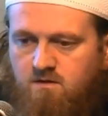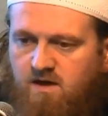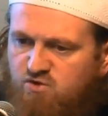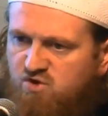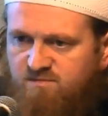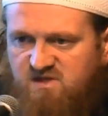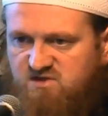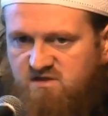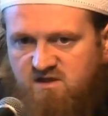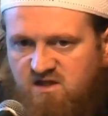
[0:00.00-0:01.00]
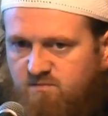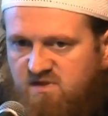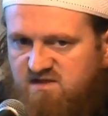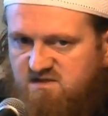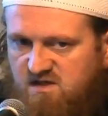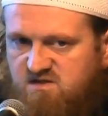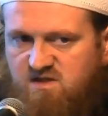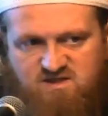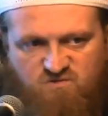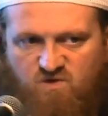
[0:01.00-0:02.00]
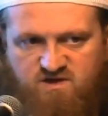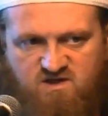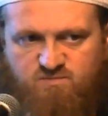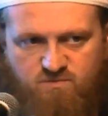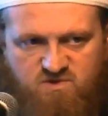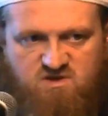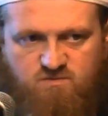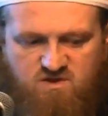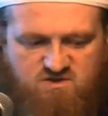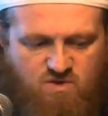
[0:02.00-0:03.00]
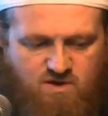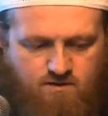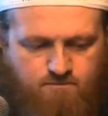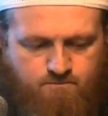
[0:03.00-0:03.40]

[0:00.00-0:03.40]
And you can mention their name, and that's, that's fine, that's permissible as well.